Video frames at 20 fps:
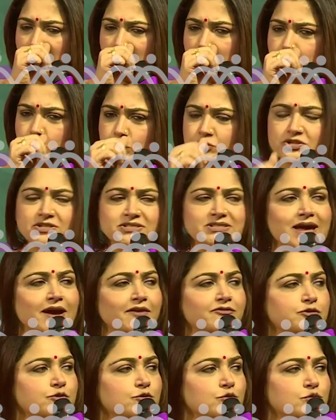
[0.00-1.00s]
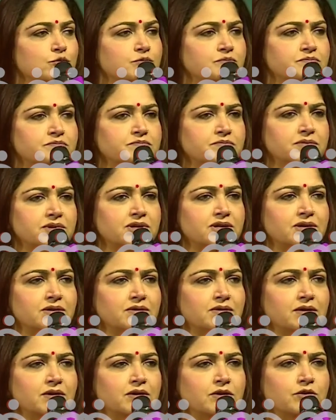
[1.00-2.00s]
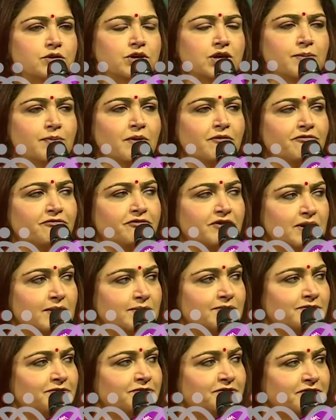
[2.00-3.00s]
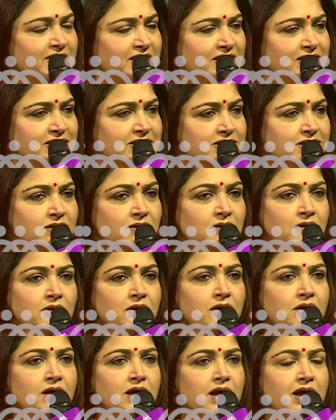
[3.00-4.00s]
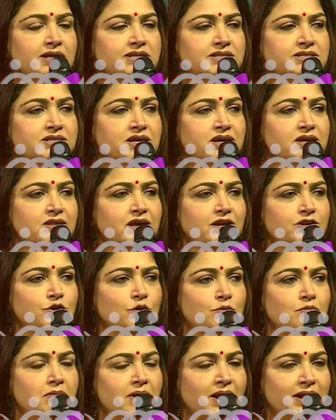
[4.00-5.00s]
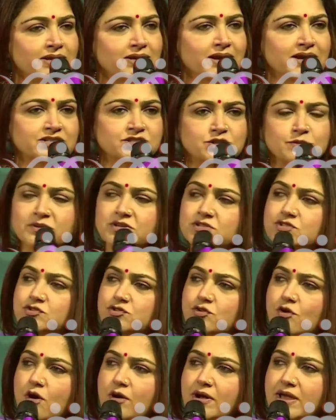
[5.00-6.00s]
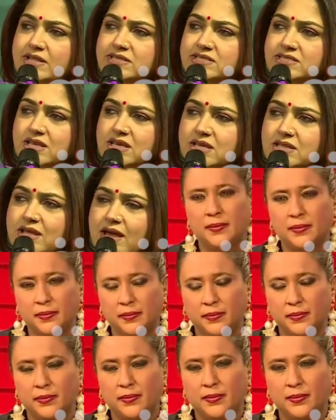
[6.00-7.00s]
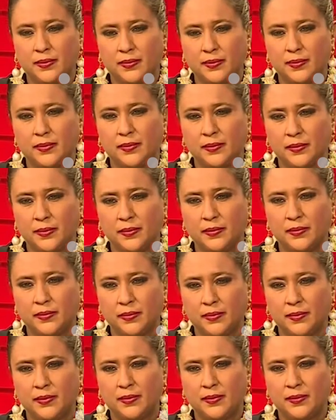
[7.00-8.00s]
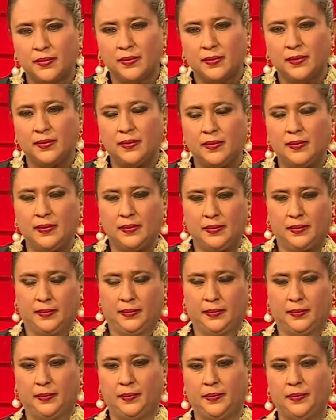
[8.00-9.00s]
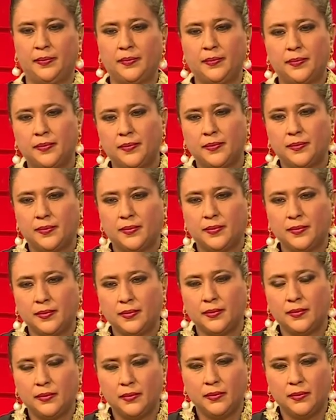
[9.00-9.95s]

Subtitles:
you just have to keep a firm feet and say that your mind has to be strong and say that this is what I want to achieve and I will. Matlab is